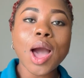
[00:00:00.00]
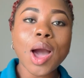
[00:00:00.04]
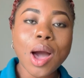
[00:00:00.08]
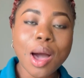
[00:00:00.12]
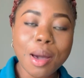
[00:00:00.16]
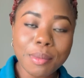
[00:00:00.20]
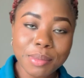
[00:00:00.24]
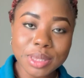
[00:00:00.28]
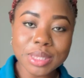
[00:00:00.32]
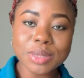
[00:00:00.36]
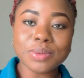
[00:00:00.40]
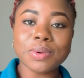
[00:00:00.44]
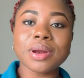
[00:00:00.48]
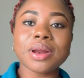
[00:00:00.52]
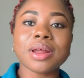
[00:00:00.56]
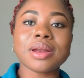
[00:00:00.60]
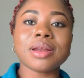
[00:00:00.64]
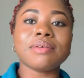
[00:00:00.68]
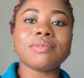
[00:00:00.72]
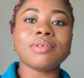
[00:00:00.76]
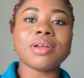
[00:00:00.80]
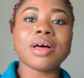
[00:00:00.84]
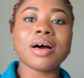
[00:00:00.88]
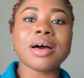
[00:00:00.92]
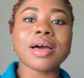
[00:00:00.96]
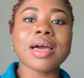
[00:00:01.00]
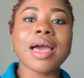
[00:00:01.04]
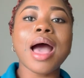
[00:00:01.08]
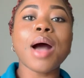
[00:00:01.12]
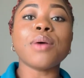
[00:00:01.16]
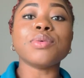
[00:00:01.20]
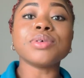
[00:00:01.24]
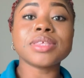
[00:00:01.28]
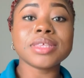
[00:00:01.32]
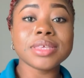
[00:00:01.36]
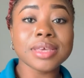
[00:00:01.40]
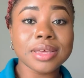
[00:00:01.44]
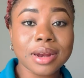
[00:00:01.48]
Come into another vlog. I
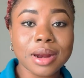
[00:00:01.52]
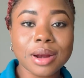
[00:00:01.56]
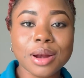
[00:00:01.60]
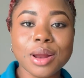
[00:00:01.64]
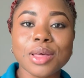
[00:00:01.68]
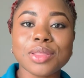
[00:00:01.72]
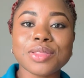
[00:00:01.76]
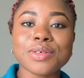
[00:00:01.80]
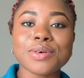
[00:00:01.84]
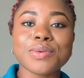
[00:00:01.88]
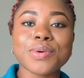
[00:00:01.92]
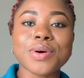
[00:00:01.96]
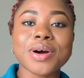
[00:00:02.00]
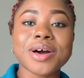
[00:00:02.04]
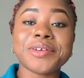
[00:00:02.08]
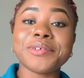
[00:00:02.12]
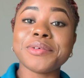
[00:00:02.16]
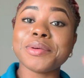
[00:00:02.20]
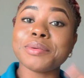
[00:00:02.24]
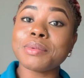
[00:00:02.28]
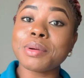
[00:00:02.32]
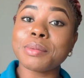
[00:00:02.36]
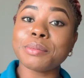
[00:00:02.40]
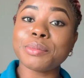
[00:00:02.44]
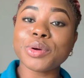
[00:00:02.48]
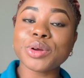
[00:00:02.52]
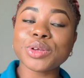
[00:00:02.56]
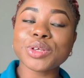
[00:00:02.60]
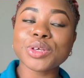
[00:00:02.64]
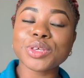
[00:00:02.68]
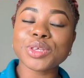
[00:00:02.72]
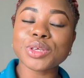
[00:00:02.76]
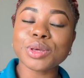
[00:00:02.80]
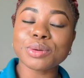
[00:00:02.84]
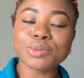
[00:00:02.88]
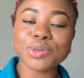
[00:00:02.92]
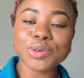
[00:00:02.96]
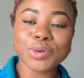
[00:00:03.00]
will see you in another one. Remember to
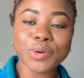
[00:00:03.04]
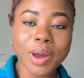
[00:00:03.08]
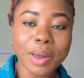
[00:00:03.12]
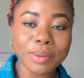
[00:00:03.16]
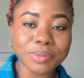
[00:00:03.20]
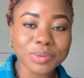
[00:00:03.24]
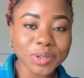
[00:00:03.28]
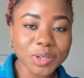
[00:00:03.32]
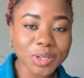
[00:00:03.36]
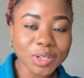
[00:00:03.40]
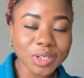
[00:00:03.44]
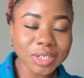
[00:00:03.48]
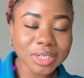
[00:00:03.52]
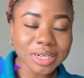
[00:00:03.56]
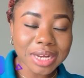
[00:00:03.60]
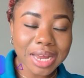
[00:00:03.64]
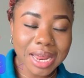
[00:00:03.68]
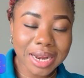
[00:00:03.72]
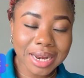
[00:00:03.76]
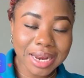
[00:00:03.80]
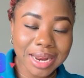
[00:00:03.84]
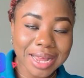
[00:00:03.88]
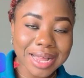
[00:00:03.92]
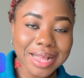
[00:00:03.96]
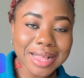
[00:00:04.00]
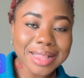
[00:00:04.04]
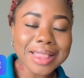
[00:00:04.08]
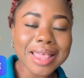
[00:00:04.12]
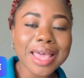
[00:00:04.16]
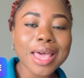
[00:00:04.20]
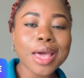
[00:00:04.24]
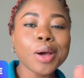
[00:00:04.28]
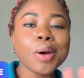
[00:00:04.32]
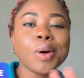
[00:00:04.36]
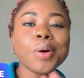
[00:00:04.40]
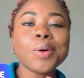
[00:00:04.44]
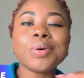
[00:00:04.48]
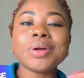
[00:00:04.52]
subscribe to the channel.
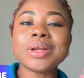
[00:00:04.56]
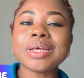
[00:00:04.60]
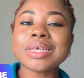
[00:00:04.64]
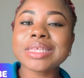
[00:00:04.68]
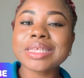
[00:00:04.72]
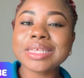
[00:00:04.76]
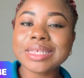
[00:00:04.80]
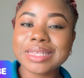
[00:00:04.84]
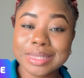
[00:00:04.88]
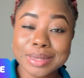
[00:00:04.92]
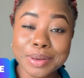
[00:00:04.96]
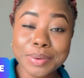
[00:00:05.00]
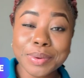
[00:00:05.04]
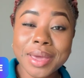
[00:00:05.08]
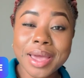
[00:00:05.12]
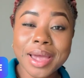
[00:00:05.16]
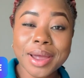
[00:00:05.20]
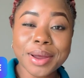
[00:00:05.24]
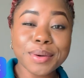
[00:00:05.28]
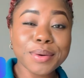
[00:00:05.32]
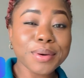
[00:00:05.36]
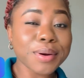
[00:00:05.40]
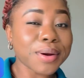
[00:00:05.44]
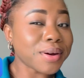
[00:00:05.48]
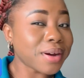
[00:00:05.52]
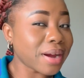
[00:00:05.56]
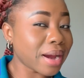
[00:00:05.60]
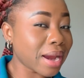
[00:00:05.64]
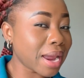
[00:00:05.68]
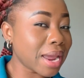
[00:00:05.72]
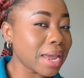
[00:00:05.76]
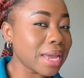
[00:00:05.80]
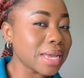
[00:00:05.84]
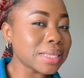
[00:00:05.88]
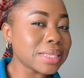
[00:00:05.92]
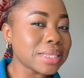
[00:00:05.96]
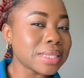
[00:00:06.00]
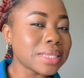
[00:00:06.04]
What is this? So we are good,
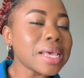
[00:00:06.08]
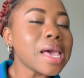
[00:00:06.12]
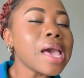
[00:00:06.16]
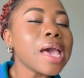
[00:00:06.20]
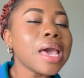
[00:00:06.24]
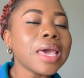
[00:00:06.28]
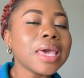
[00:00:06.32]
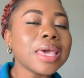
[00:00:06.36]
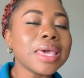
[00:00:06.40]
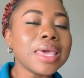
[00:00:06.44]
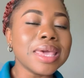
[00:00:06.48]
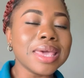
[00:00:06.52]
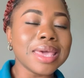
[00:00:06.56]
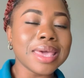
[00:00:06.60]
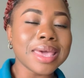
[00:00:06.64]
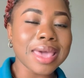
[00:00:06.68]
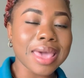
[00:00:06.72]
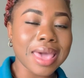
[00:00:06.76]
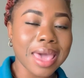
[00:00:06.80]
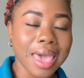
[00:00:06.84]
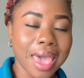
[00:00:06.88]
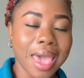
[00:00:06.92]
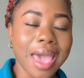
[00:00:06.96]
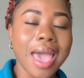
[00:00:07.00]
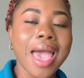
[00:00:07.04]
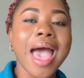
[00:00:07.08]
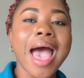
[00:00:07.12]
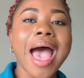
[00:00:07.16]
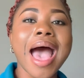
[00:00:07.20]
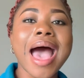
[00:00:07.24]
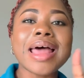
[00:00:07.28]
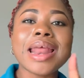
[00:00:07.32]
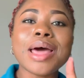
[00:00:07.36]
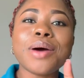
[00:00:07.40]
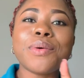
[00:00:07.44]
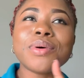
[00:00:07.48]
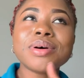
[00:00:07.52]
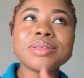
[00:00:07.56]
right? Yeah.
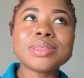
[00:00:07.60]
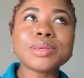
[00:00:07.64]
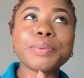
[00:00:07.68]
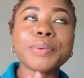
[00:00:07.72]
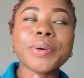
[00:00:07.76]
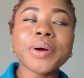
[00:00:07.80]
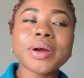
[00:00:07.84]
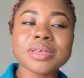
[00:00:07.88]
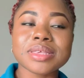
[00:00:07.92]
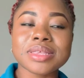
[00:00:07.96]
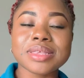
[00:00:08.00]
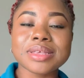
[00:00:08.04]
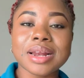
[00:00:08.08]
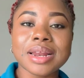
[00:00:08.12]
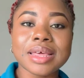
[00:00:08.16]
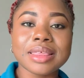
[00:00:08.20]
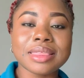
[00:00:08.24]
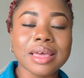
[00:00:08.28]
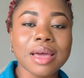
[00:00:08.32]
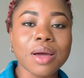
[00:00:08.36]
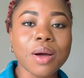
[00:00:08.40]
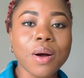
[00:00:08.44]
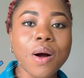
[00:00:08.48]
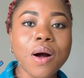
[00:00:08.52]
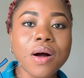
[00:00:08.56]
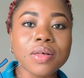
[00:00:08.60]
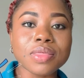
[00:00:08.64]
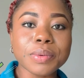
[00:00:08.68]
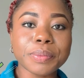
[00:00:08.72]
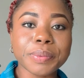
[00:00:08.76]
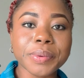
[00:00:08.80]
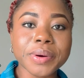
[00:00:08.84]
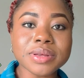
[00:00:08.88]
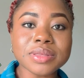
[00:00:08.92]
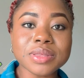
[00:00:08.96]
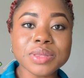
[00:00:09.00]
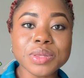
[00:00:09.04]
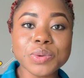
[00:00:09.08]
And I want to personally thank all the
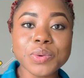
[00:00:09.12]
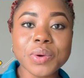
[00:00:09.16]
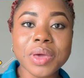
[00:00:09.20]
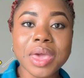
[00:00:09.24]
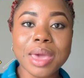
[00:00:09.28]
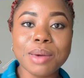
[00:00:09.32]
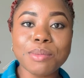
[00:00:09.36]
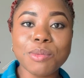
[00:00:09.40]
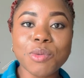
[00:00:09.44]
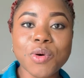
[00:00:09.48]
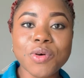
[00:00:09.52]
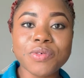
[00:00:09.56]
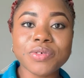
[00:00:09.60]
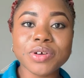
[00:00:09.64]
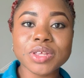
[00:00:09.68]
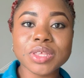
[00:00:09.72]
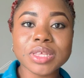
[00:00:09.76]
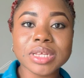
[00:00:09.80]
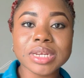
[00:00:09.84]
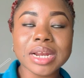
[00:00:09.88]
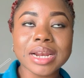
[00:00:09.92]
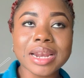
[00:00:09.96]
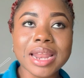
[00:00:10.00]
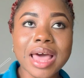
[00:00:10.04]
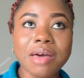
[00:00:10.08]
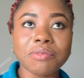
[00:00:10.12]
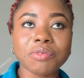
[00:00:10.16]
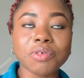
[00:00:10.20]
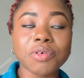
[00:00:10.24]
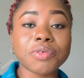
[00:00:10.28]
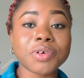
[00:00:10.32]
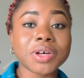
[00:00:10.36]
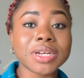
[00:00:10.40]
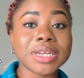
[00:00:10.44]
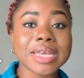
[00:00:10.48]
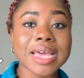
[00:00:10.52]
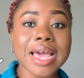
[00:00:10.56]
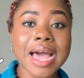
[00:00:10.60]
persons who came over to the live
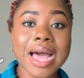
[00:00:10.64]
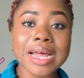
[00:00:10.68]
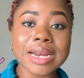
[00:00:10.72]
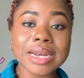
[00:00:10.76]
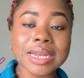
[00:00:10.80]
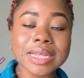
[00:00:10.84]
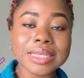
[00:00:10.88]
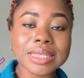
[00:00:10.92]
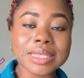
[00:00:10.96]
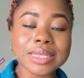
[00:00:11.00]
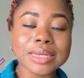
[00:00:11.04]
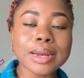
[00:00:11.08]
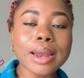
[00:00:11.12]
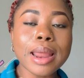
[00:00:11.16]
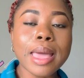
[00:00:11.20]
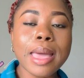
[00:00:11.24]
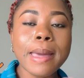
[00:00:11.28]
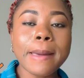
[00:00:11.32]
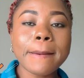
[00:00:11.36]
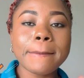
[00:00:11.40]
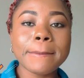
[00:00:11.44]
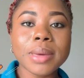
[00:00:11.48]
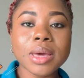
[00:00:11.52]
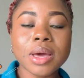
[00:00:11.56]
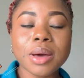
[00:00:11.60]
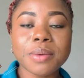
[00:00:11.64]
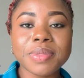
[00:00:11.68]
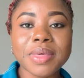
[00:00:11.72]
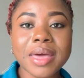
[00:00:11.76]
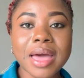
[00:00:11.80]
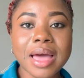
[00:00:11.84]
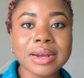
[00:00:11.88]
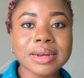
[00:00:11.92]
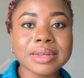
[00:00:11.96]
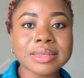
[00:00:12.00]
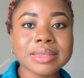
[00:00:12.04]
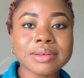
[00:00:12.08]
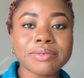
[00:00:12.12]
over the Anderson. Big up the
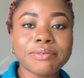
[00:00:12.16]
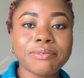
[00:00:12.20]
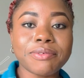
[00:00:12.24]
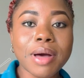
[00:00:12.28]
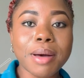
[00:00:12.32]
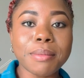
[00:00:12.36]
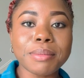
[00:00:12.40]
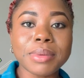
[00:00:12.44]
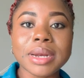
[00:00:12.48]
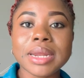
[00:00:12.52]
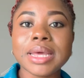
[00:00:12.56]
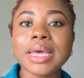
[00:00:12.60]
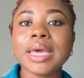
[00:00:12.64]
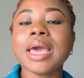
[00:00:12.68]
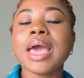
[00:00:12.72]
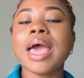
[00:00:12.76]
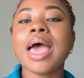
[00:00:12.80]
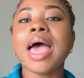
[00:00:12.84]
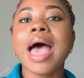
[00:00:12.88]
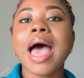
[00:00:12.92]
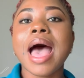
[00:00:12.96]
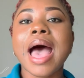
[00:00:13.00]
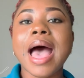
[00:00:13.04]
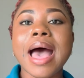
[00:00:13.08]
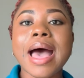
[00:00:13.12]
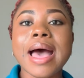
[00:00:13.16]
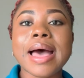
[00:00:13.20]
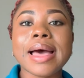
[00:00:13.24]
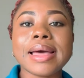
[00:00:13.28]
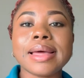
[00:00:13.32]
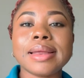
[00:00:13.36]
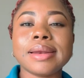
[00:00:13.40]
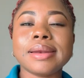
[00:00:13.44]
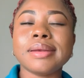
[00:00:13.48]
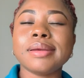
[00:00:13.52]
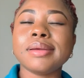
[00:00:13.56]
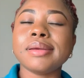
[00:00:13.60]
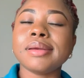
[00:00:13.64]
Anderson family.
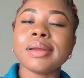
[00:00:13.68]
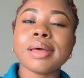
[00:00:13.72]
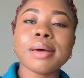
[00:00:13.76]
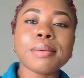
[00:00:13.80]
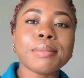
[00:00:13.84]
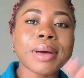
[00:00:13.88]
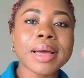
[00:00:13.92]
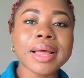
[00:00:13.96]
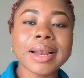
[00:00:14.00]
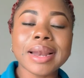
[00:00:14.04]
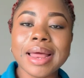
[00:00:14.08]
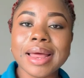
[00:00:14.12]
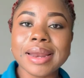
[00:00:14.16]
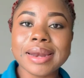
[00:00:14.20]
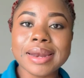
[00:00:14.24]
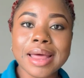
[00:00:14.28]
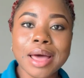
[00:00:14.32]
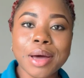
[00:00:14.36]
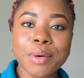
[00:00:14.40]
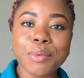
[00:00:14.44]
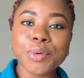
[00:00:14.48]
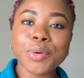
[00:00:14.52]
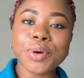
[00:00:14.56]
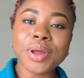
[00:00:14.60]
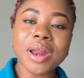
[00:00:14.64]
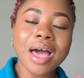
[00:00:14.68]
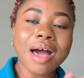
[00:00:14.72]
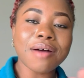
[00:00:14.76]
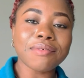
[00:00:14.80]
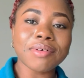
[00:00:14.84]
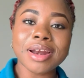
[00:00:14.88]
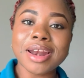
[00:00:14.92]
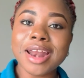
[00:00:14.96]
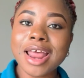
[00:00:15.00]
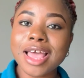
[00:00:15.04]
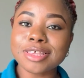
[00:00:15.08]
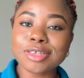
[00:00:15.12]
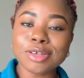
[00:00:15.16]
And we're glad that we could have
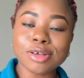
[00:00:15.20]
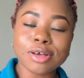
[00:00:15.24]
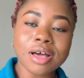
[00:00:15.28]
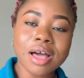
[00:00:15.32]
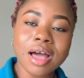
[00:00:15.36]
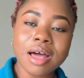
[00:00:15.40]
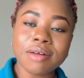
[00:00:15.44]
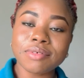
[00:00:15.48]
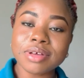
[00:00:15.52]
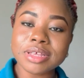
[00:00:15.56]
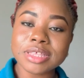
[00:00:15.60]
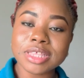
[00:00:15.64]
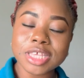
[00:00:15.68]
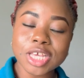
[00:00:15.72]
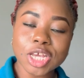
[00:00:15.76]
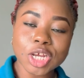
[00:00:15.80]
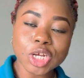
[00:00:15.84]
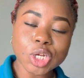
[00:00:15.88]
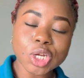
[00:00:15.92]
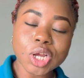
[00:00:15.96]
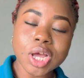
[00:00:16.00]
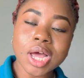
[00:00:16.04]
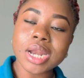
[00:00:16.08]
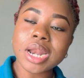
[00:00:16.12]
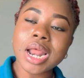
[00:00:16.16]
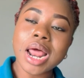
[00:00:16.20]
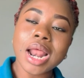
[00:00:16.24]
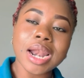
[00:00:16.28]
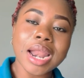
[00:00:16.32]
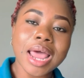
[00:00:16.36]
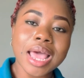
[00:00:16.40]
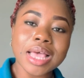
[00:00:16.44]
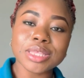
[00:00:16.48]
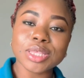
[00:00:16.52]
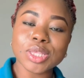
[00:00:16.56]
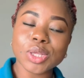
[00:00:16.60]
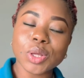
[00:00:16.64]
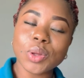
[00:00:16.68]
a nice little conversation, a
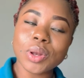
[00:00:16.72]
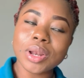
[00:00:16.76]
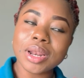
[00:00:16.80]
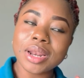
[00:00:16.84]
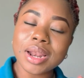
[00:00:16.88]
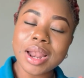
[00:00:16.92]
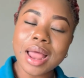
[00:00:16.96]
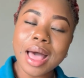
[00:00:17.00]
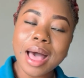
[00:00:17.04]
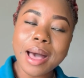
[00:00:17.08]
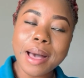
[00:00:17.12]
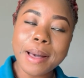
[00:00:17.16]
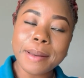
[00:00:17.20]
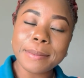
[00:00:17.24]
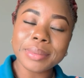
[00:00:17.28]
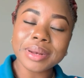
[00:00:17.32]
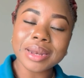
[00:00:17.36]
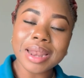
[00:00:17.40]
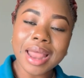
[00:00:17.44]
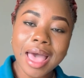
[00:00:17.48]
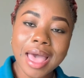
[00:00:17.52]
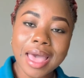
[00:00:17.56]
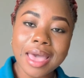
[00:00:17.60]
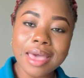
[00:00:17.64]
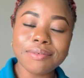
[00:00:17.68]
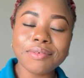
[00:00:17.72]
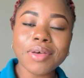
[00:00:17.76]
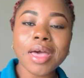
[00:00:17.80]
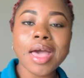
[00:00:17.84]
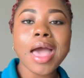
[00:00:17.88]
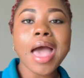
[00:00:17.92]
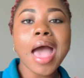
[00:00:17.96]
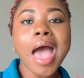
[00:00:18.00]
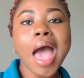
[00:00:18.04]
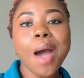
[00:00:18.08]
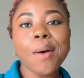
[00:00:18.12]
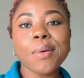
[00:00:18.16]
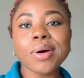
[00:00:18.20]
nice little live.
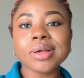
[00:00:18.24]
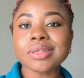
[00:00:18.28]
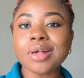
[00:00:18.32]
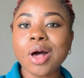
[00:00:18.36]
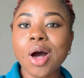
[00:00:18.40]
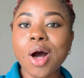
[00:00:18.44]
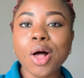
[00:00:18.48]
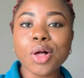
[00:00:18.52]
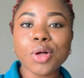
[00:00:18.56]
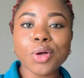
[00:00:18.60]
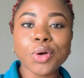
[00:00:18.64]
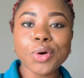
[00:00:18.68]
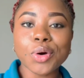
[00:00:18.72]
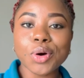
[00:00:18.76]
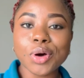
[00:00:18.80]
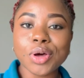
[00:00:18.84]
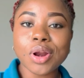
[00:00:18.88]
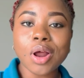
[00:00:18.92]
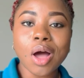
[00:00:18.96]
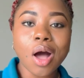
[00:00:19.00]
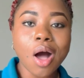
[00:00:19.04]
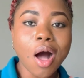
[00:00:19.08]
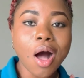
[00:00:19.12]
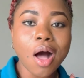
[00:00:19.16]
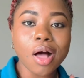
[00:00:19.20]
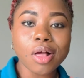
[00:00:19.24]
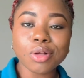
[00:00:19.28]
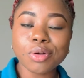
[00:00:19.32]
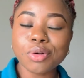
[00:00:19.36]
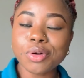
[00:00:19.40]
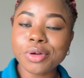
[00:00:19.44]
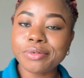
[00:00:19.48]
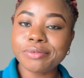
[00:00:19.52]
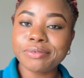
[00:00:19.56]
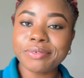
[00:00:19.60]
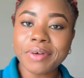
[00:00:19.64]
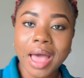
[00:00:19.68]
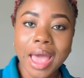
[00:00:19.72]
It was all good
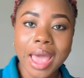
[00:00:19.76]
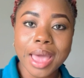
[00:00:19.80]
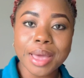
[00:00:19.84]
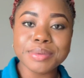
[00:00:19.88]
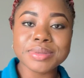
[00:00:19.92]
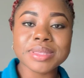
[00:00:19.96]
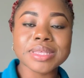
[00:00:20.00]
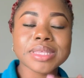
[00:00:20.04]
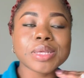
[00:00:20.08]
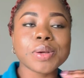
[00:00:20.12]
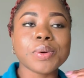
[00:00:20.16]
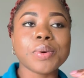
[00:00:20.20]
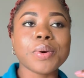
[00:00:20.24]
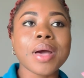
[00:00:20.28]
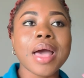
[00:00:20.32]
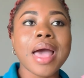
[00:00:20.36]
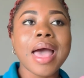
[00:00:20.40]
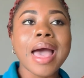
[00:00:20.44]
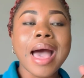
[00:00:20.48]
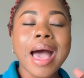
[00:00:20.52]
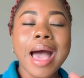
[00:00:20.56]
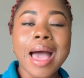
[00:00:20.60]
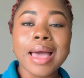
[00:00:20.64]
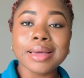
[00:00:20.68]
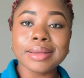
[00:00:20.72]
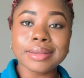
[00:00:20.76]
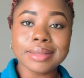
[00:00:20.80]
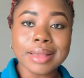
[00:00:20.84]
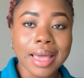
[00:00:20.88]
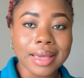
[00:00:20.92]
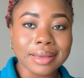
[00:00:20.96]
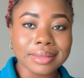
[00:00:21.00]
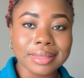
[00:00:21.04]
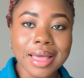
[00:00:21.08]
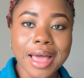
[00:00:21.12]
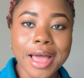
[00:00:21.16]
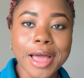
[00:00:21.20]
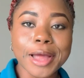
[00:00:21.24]
vibes. So I
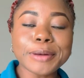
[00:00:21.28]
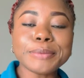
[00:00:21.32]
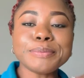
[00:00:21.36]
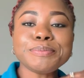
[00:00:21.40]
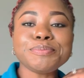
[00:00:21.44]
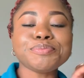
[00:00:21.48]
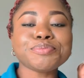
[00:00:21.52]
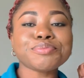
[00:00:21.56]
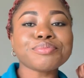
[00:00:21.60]
like that.